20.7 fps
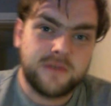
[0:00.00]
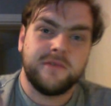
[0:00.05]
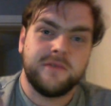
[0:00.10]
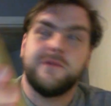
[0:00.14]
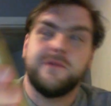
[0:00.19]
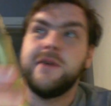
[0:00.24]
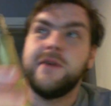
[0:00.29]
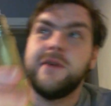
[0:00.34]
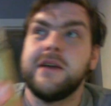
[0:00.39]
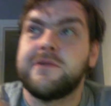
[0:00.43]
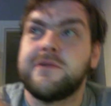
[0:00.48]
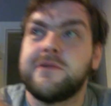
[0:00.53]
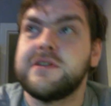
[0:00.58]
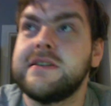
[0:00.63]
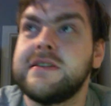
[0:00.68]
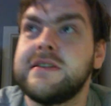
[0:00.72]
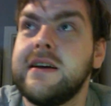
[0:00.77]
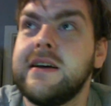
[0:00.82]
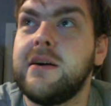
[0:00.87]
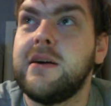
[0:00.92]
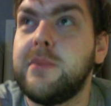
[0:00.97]
favourite
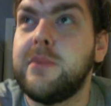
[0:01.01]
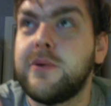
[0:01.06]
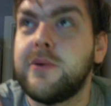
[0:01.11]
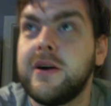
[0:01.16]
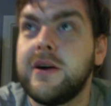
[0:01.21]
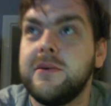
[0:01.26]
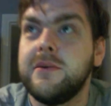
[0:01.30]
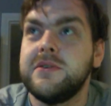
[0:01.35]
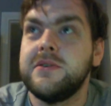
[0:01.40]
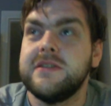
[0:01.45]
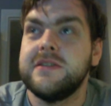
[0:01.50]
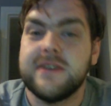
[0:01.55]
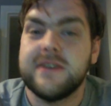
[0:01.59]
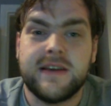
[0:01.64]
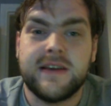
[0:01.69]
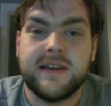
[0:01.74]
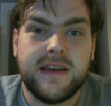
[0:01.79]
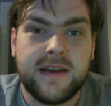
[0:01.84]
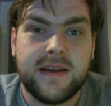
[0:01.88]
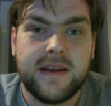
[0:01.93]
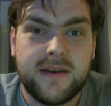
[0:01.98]
setup, right, which is a
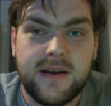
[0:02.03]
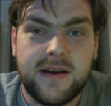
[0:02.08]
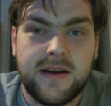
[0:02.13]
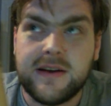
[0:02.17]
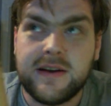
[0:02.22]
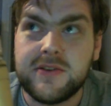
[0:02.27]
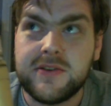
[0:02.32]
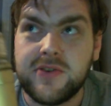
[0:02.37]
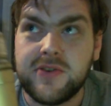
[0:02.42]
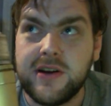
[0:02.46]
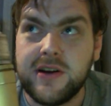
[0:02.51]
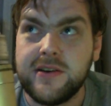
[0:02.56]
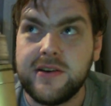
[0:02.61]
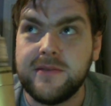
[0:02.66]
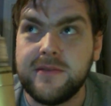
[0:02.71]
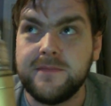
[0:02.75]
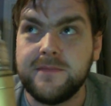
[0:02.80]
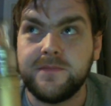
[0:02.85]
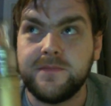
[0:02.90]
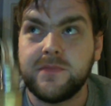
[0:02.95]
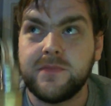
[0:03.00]
king and a trident.
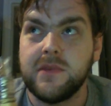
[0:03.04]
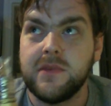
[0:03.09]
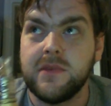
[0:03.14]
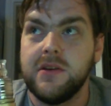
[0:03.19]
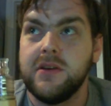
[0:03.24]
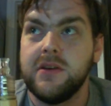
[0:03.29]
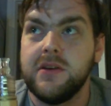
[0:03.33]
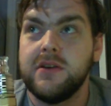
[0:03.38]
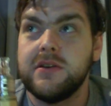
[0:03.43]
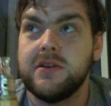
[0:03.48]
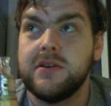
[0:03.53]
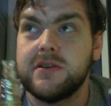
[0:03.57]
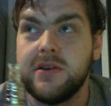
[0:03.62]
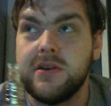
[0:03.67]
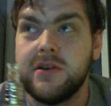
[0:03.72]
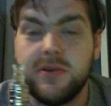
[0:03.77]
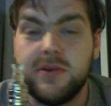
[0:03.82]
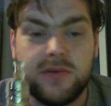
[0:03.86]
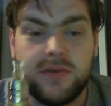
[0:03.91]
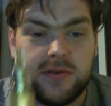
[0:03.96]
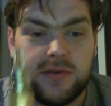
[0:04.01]

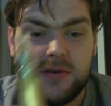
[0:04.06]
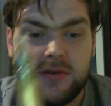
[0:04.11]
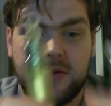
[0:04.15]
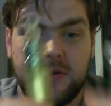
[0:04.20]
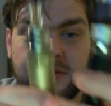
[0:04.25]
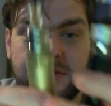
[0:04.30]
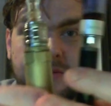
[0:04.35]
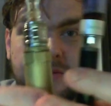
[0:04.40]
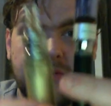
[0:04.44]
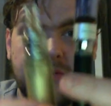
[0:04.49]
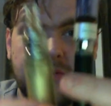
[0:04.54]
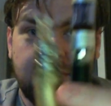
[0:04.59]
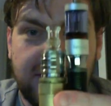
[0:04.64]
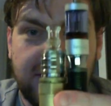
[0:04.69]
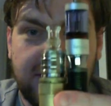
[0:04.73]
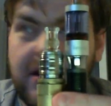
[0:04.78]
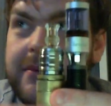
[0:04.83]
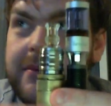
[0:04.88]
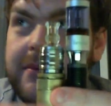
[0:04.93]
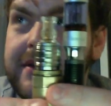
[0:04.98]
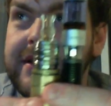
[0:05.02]
So, I
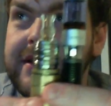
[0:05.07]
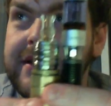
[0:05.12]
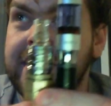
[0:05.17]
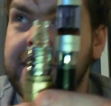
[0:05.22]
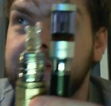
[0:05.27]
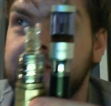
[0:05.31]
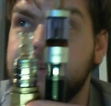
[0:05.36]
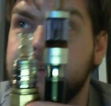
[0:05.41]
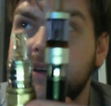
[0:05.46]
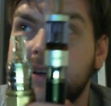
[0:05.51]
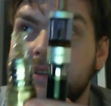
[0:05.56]
mean, yeah, it's